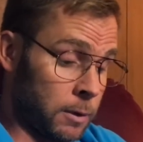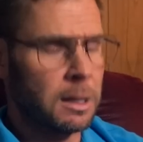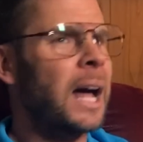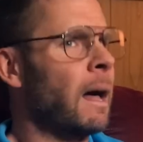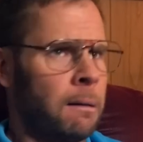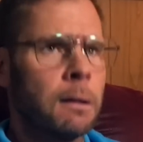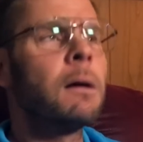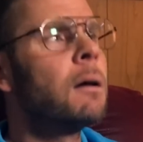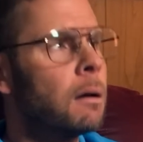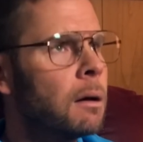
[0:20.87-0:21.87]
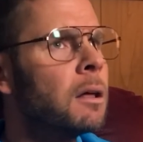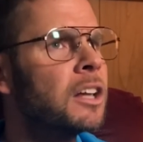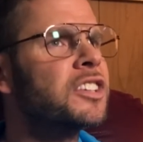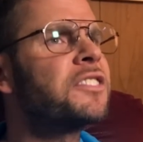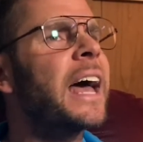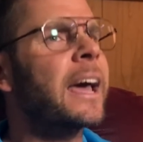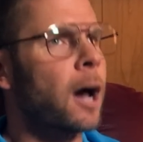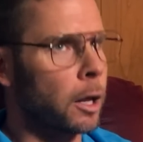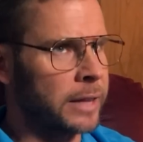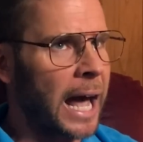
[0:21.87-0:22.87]
Ah, this could take
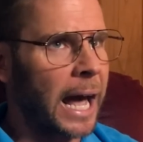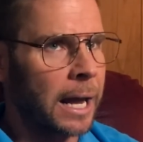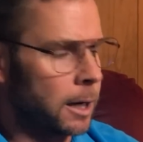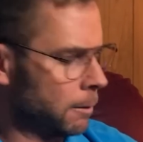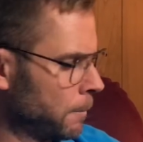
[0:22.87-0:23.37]
all day.